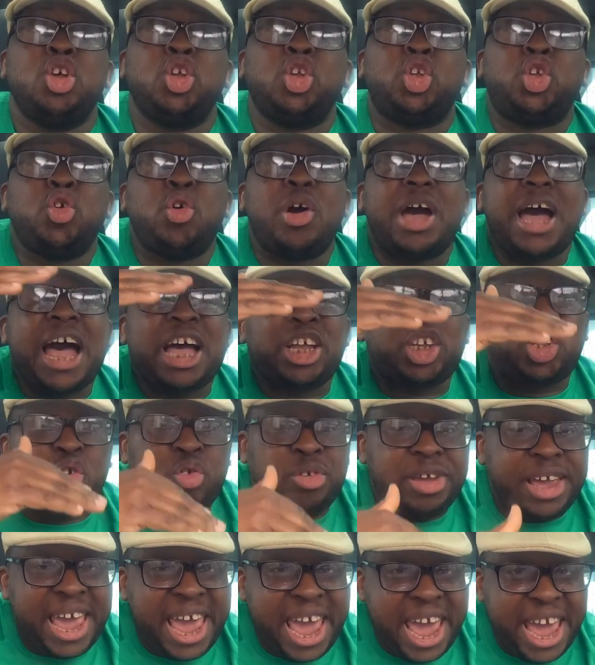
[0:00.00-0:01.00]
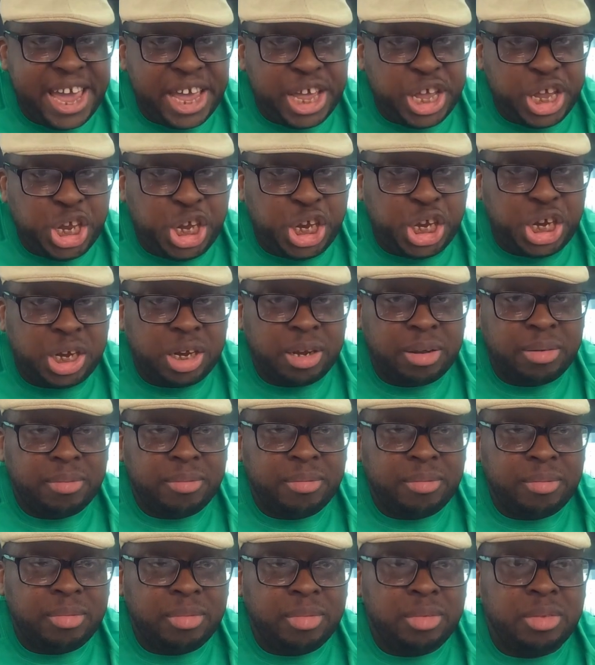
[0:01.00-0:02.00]
So as you age,
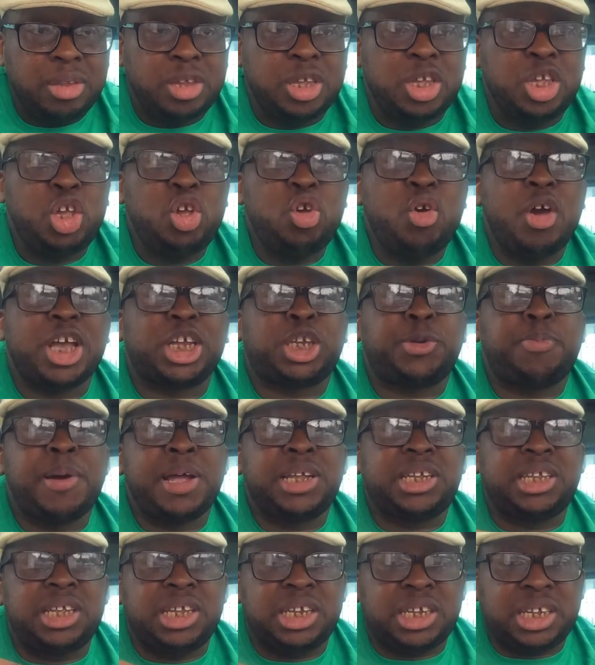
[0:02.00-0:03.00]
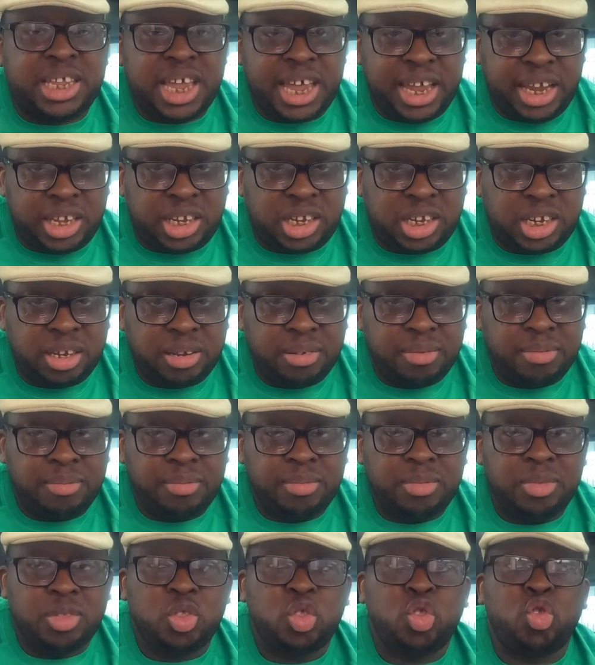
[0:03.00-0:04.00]
you expect the state
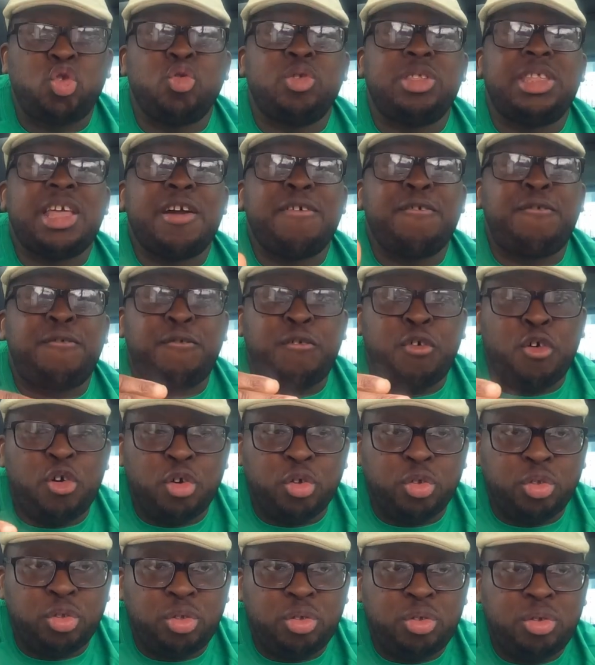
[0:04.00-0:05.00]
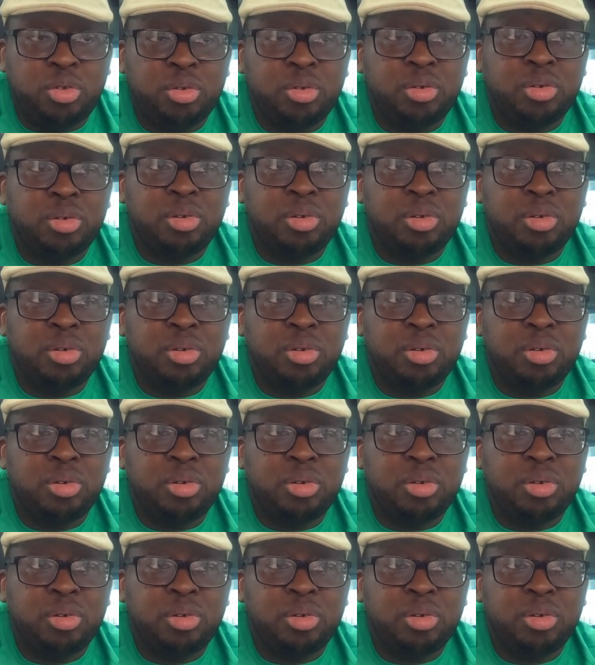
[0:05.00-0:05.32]
to then fund,